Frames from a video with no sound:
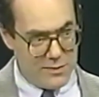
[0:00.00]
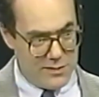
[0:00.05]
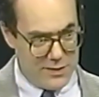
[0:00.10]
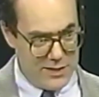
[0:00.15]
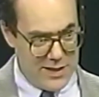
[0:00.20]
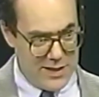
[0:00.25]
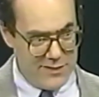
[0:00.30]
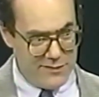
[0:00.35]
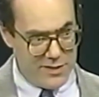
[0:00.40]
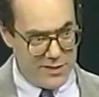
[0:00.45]

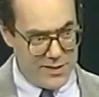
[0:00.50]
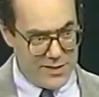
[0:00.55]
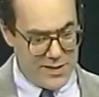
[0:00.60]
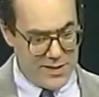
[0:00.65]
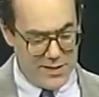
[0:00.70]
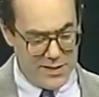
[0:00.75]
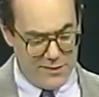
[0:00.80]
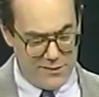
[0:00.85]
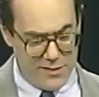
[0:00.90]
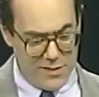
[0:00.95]

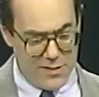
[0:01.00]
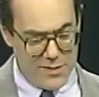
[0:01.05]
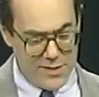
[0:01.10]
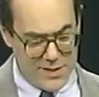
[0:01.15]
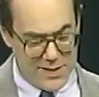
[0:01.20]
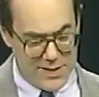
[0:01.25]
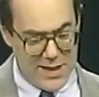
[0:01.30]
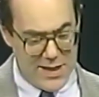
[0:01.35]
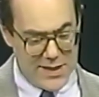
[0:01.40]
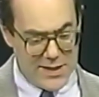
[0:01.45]
levels,
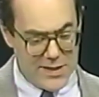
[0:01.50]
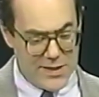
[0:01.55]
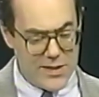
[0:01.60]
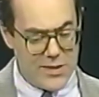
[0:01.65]
first, second